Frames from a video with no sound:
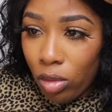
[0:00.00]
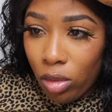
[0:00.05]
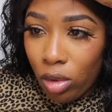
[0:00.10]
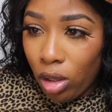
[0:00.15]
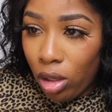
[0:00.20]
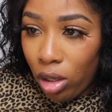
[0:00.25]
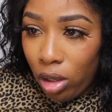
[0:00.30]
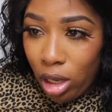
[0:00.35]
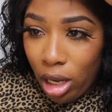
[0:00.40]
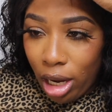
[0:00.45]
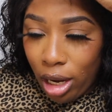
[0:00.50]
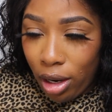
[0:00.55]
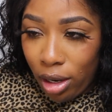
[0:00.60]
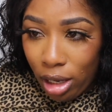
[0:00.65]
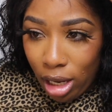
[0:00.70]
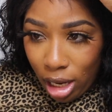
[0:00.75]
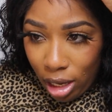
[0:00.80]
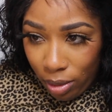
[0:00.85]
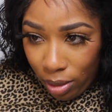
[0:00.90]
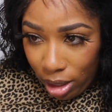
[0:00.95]
the little
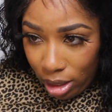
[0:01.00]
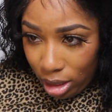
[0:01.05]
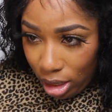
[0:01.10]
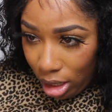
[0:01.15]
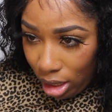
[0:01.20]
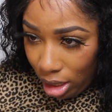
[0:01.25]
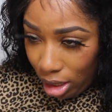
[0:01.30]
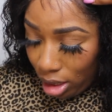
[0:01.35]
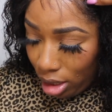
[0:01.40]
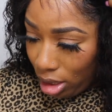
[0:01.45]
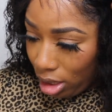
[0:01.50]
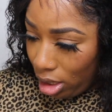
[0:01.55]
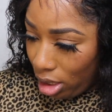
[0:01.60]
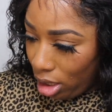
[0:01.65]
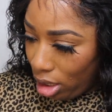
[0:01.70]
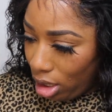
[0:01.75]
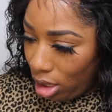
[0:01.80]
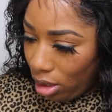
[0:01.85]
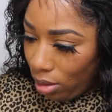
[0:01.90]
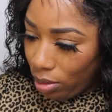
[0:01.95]
hairline right there.
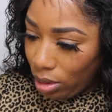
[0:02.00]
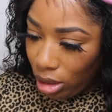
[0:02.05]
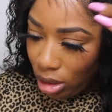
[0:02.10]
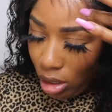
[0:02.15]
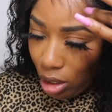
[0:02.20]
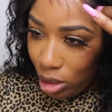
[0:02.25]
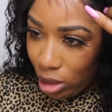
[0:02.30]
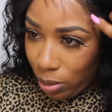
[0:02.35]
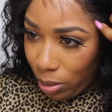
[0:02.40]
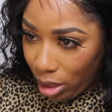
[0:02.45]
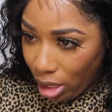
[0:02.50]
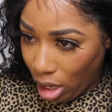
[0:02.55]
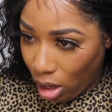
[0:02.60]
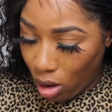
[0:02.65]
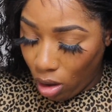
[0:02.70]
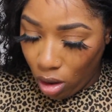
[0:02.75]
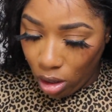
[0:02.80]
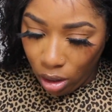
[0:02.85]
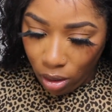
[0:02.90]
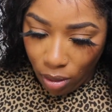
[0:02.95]
Just gonna spread it
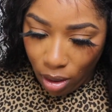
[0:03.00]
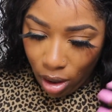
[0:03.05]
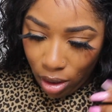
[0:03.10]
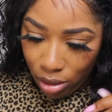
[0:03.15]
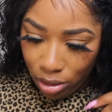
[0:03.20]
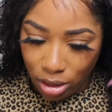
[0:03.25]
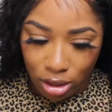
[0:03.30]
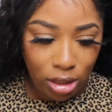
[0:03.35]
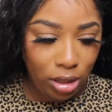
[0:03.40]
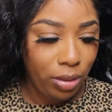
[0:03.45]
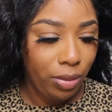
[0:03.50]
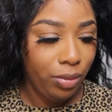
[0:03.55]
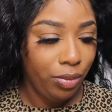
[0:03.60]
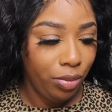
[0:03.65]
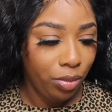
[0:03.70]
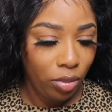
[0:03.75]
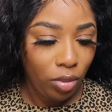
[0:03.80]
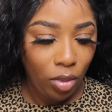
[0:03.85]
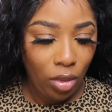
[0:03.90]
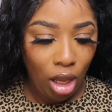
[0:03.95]
all across.
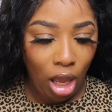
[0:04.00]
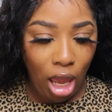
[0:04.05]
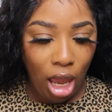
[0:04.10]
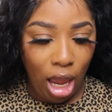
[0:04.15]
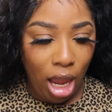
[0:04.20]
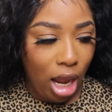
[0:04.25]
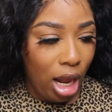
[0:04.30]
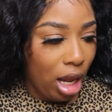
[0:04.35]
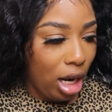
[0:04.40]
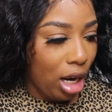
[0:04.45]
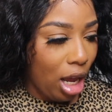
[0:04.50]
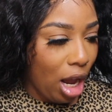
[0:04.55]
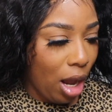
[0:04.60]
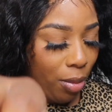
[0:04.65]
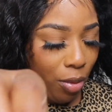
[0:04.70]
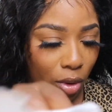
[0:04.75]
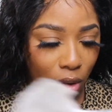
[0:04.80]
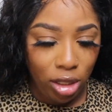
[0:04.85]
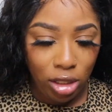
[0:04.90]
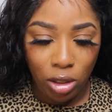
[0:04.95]
And
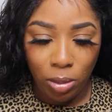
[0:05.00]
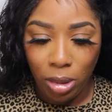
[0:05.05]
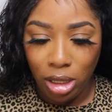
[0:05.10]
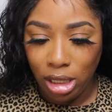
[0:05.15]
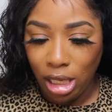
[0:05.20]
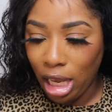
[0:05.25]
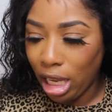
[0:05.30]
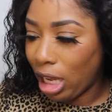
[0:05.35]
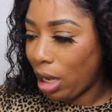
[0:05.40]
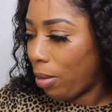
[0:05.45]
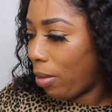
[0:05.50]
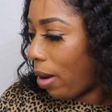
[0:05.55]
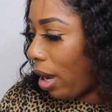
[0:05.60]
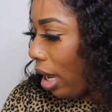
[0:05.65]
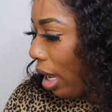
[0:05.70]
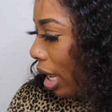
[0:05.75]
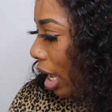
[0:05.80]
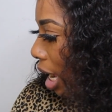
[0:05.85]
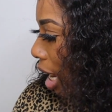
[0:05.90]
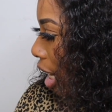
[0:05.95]
I'm going to be taking
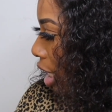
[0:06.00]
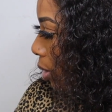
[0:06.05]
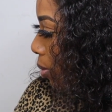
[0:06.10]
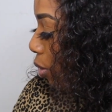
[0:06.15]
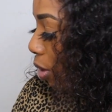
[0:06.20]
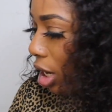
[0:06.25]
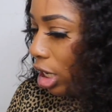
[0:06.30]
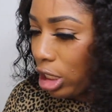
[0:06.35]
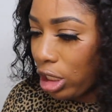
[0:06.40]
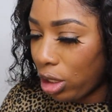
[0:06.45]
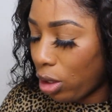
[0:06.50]
my edge brush